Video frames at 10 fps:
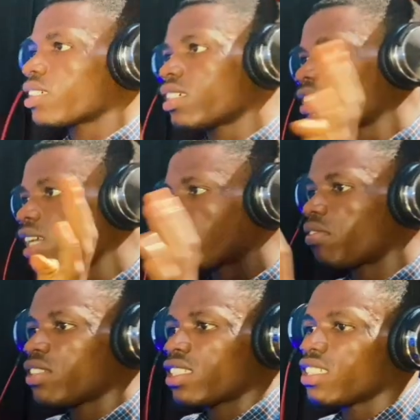that's
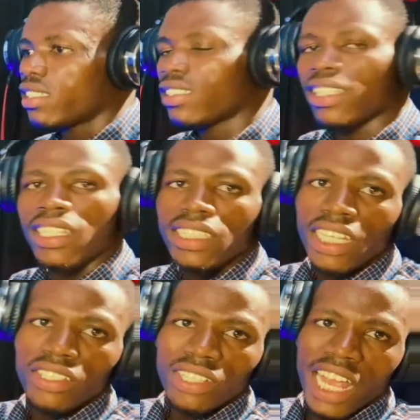everything.
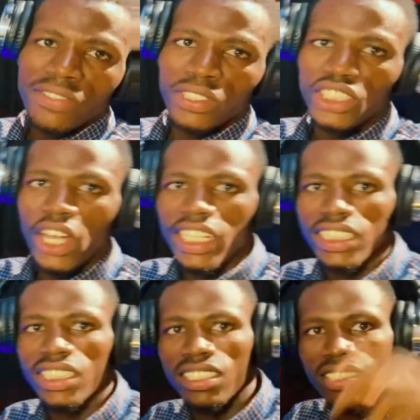Thank you guys for joining
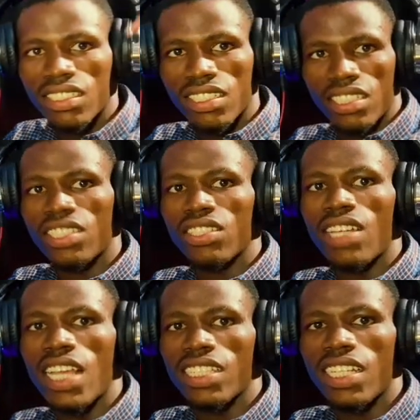me. See you
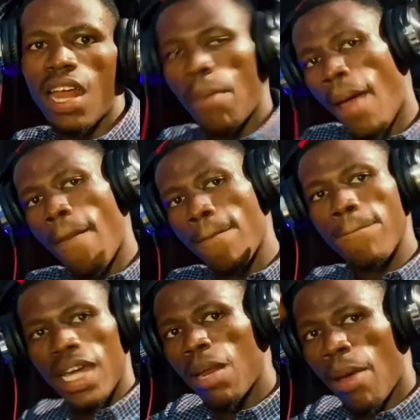guys later.
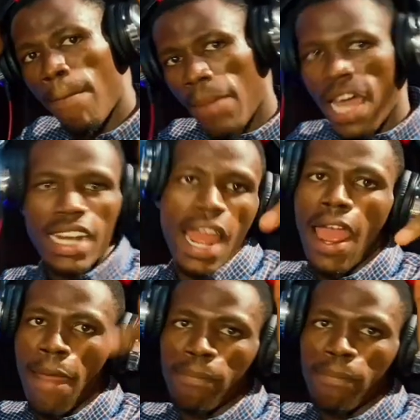Barabam, barabam,